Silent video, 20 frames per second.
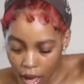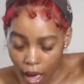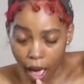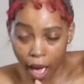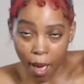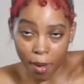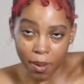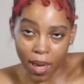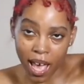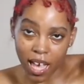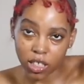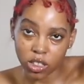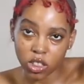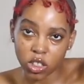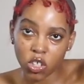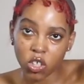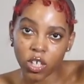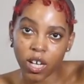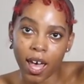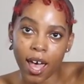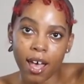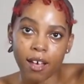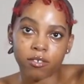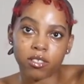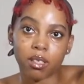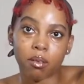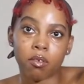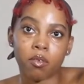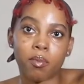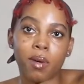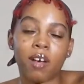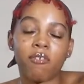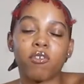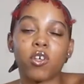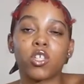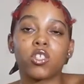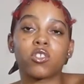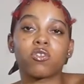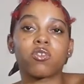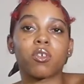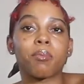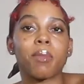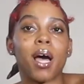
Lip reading: I'm actually going to have some of my photos from